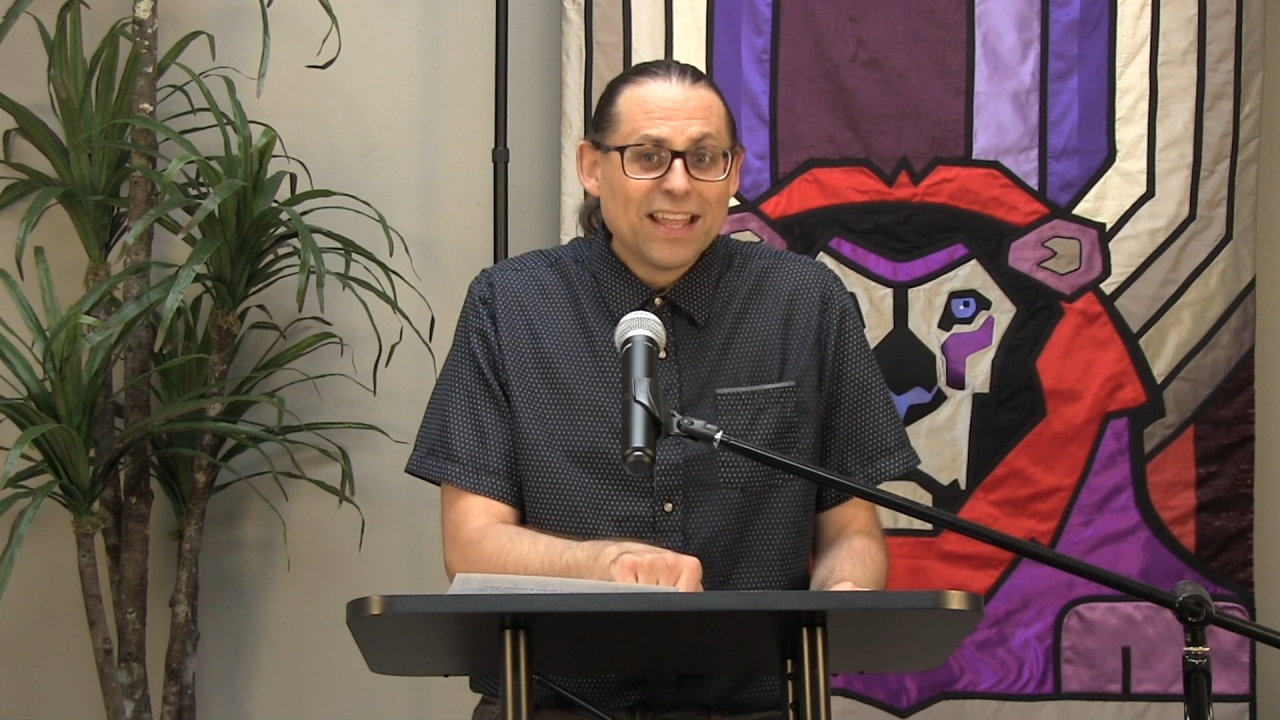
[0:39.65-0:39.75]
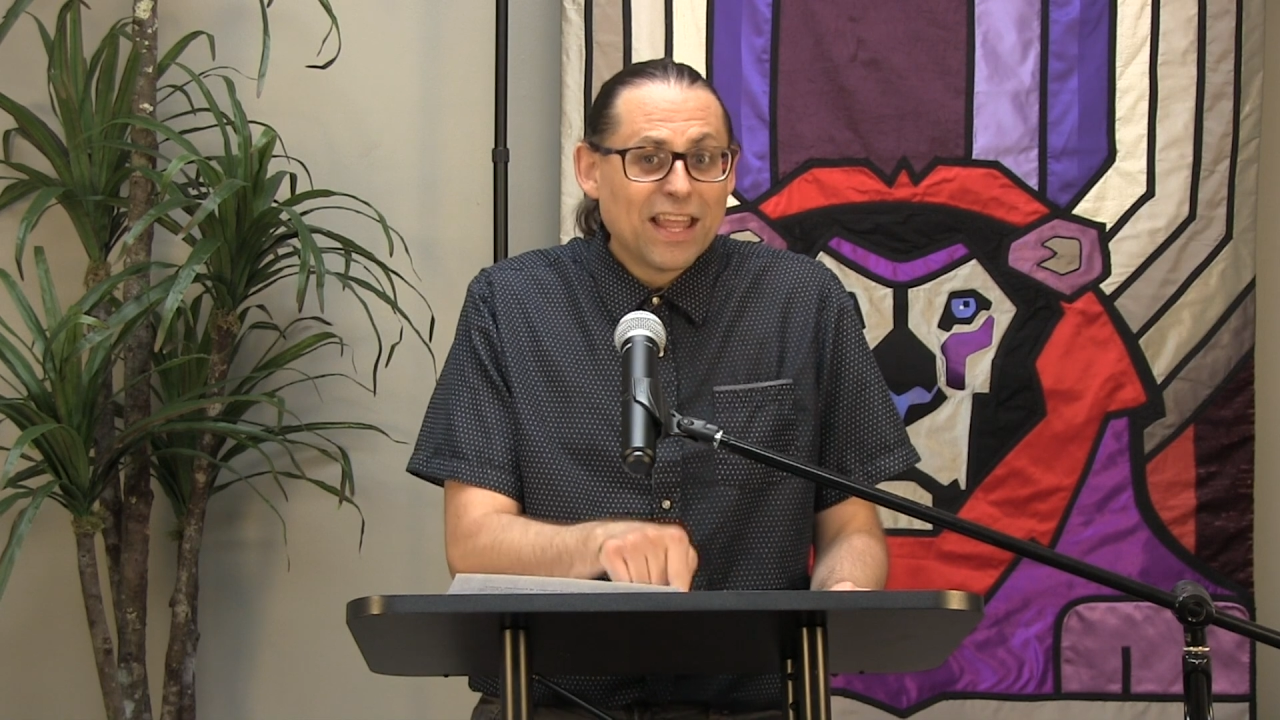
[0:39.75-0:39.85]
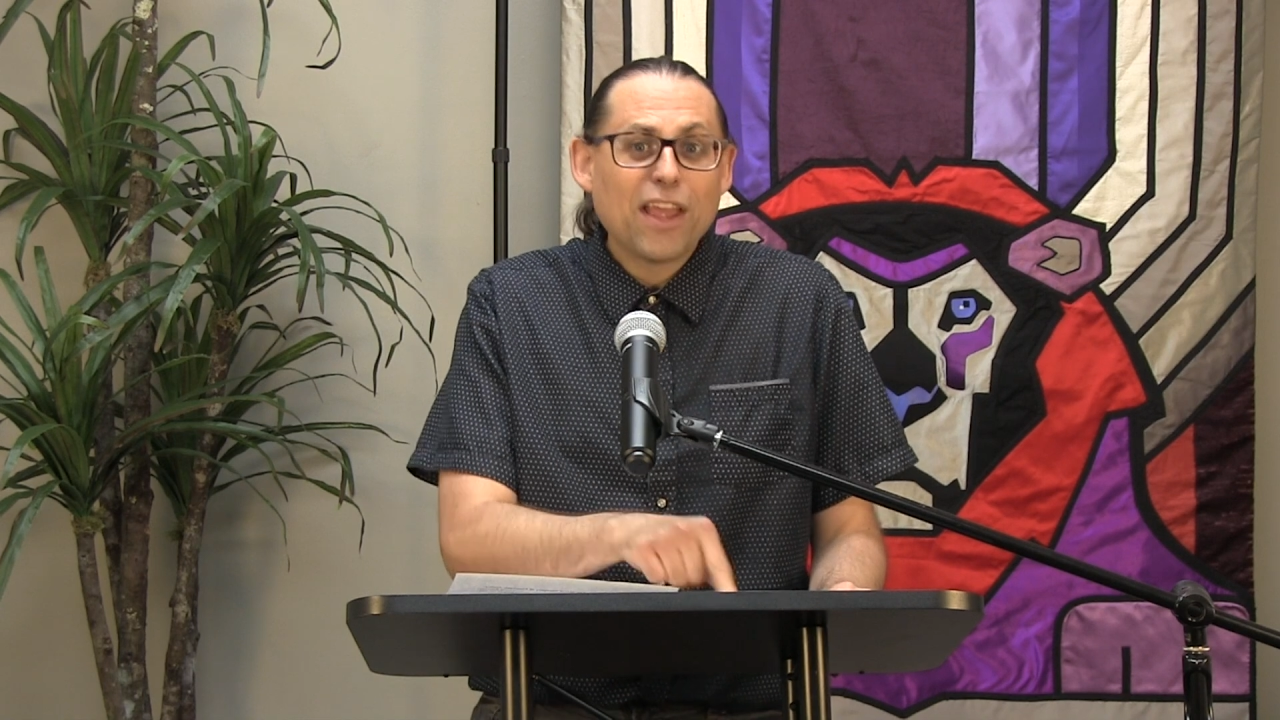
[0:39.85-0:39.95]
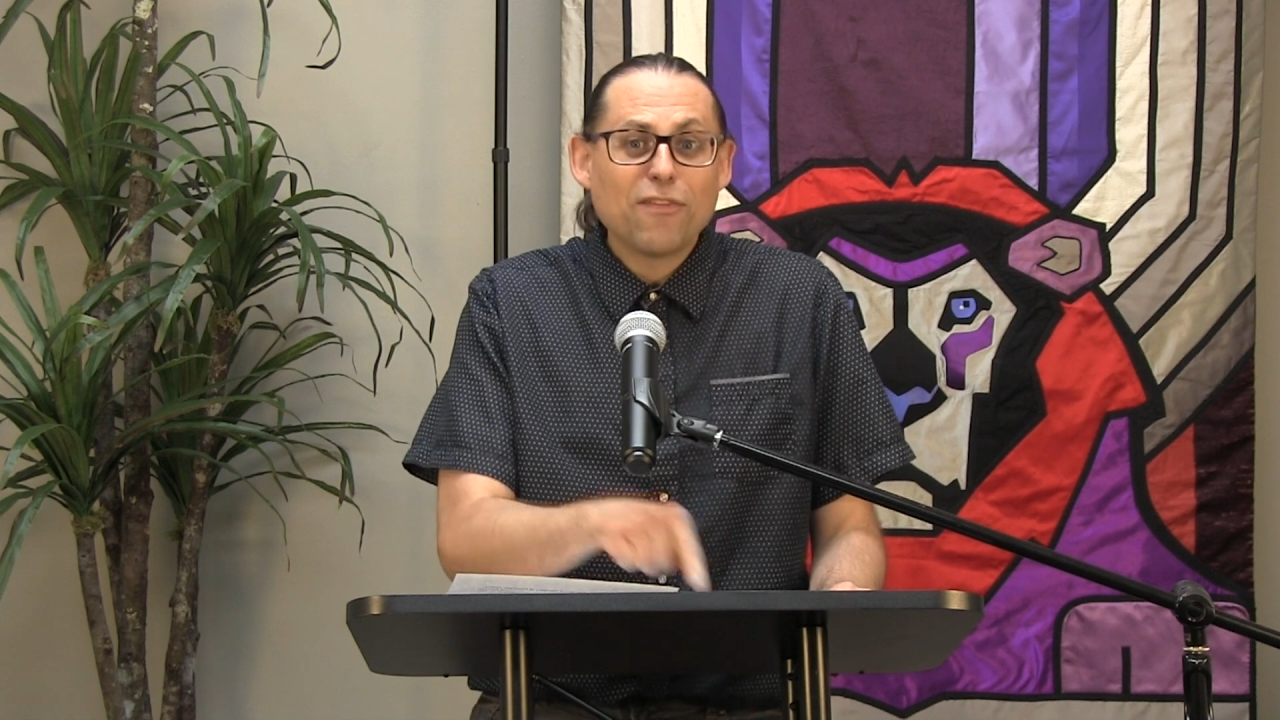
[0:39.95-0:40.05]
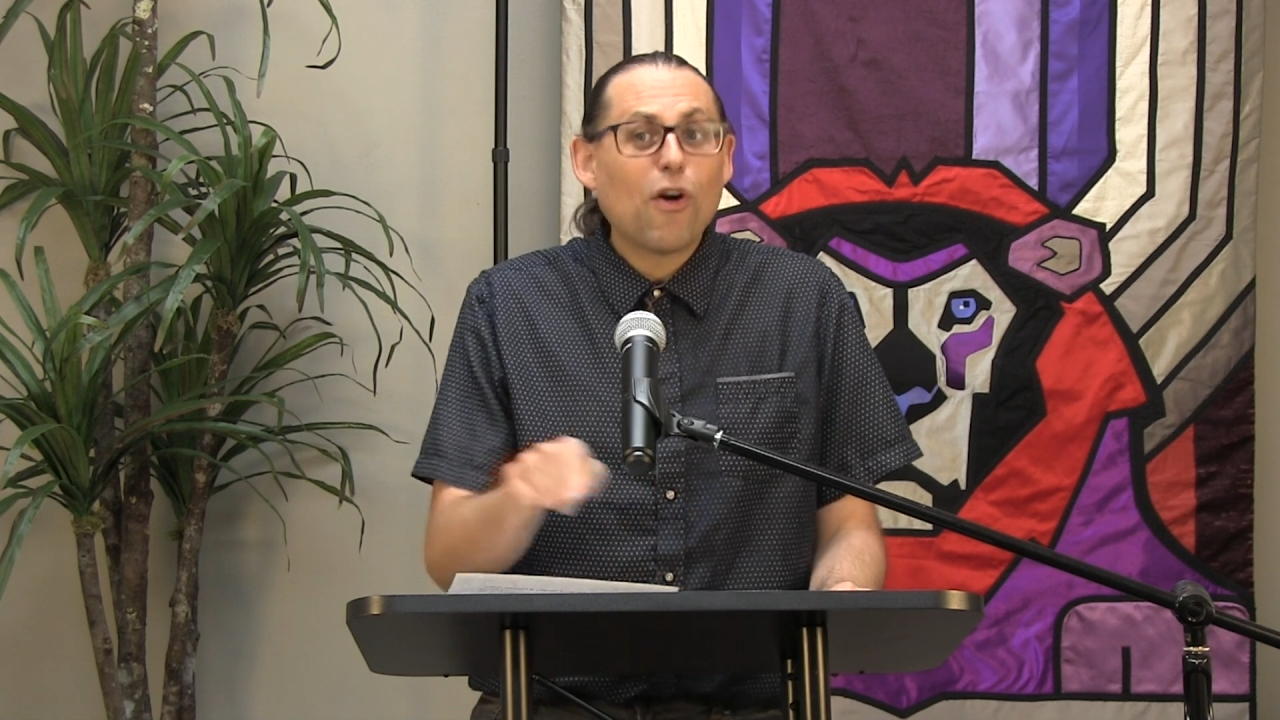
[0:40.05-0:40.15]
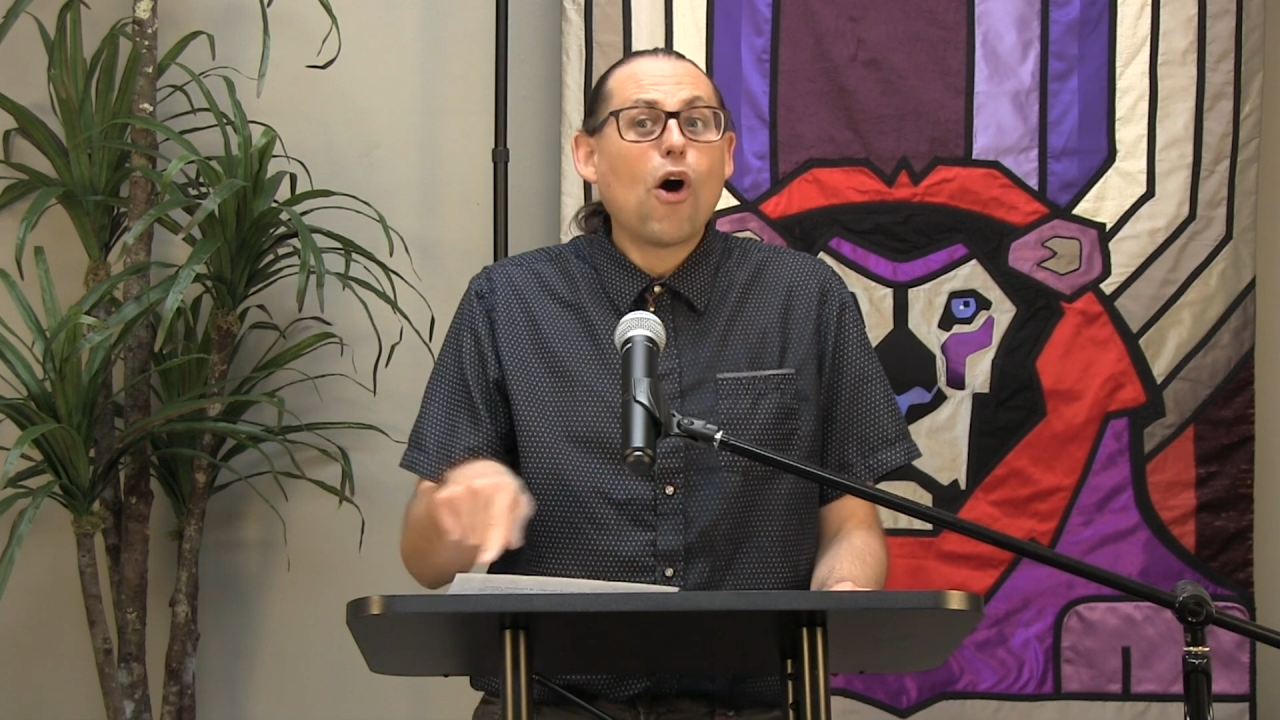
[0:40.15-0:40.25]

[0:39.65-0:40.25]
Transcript: they've